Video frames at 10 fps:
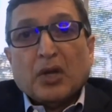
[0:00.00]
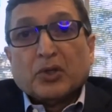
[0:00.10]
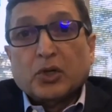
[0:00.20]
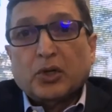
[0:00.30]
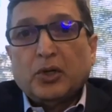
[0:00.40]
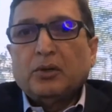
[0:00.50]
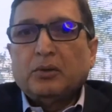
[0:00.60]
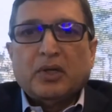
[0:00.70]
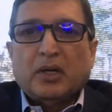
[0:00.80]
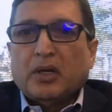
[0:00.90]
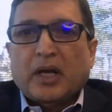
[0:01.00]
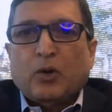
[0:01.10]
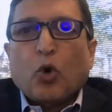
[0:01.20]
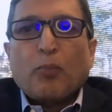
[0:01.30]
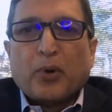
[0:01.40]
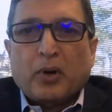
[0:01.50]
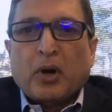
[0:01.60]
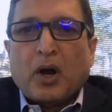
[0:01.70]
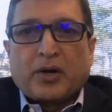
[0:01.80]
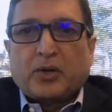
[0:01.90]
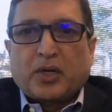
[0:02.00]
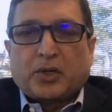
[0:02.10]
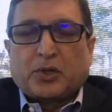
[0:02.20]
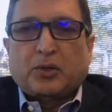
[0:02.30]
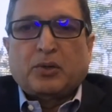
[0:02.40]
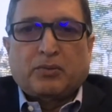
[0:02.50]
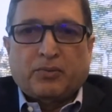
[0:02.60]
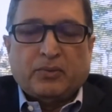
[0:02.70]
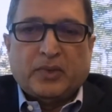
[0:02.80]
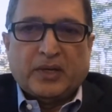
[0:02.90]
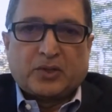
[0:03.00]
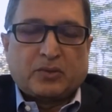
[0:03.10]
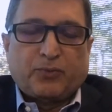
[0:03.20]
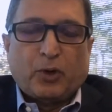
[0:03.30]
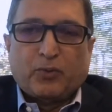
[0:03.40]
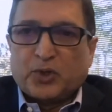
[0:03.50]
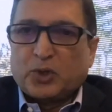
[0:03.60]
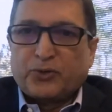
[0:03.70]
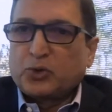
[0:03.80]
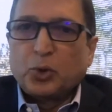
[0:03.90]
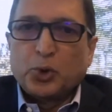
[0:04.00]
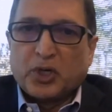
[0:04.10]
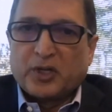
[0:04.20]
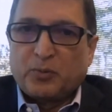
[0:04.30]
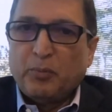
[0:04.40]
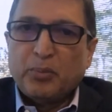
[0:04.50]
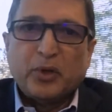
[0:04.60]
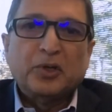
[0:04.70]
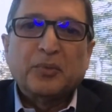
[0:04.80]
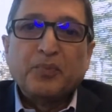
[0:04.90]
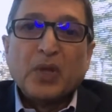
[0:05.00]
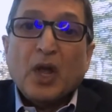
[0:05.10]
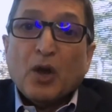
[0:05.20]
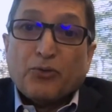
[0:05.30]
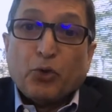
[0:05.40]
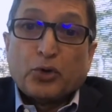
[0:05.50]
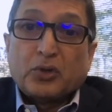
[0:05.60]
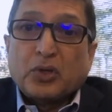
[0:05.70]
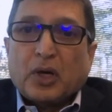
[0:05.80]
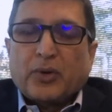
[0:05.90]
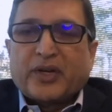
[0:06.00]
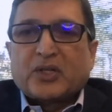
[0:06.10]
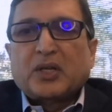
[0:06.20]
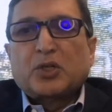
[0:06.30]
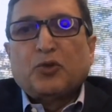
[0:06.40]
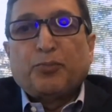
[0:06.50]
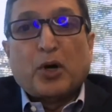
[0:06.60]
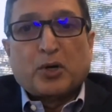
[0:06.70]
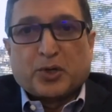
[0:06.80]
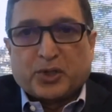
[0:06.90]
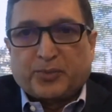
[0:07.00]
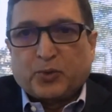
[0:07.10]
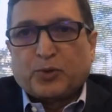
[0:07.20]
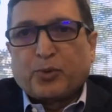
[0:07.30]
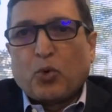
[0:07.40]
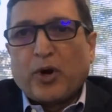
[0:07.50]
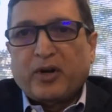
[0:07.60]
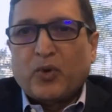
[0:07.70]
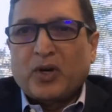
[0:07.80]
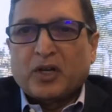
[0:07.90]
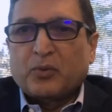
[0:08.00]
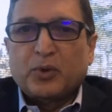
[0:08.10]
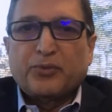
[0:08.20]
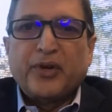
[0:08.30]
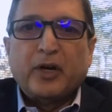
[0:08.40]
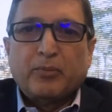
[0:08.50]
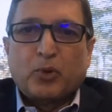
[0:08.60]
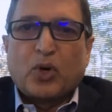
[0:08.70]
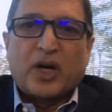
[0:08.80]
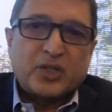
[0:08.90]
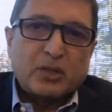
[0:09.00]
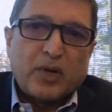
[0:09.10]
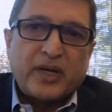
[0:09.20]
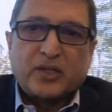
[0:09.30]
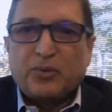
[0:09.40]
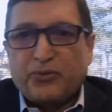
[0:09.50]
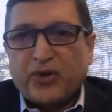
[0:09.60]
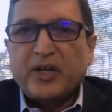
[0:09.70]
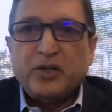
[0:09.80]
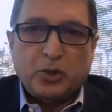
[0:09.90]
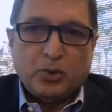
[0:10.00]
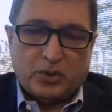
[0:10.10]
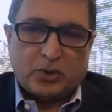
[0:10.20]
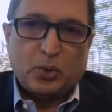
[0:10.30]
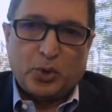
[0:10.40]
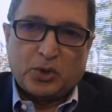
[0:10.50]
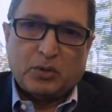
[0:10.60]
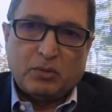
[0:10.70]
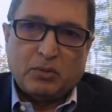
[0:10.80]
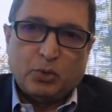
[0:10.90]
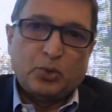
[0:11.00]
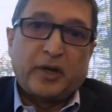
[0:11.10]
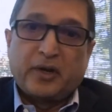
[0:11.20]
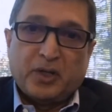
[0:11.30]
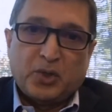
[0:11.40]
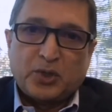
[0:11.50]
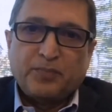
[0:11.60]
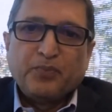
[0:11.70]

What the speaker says: Third, an open architecture that's on which the solution has been built. Fourth, our extensive partnerships, which provide Inventec with the freedom to customize and fine-tune the solution to their needs.